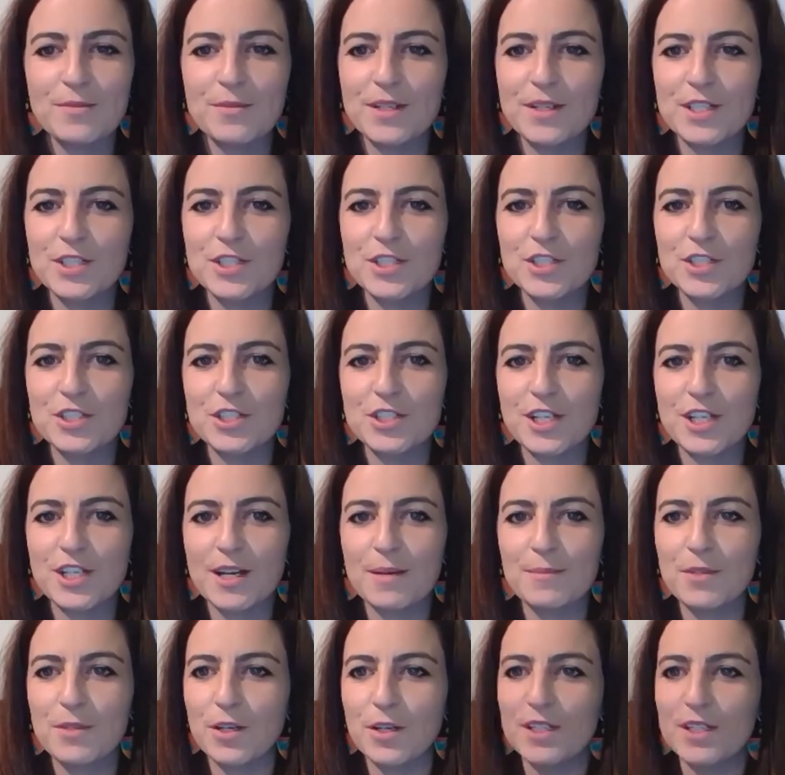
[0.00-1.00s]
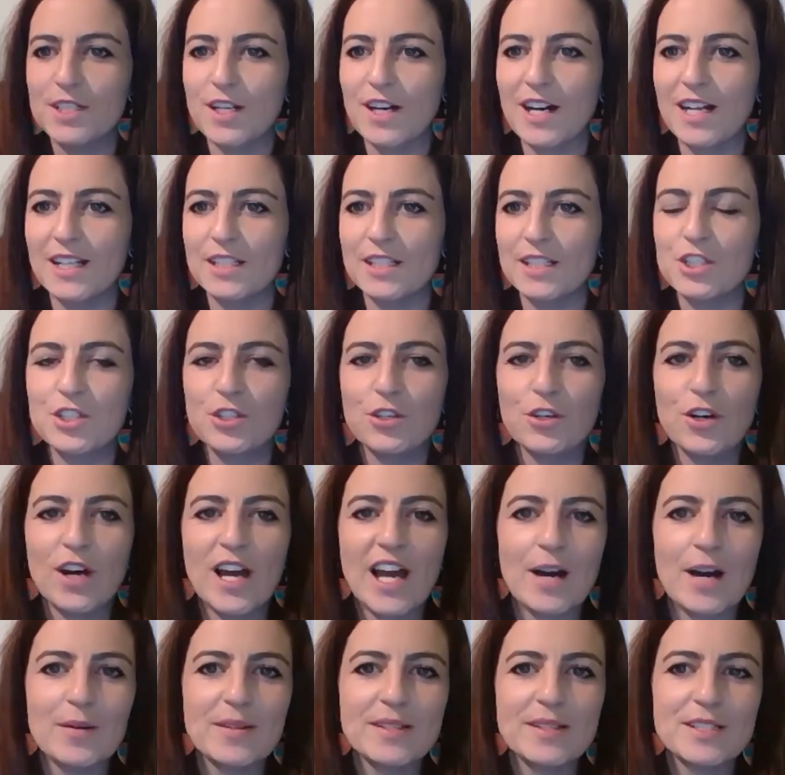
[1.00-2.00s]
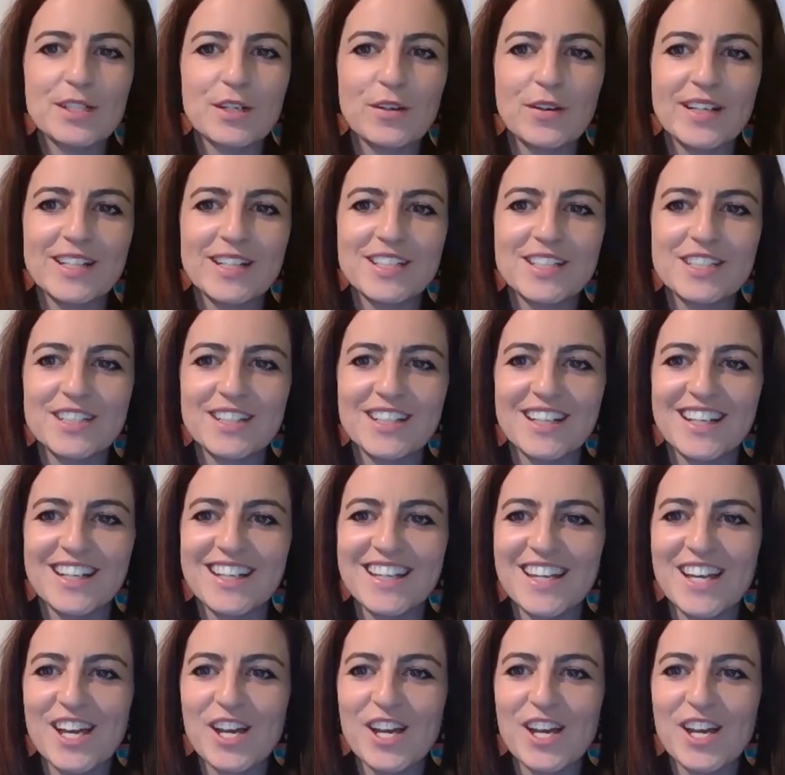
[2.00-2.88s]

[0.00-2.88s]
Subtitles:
which I'm not entirely sure how it's going to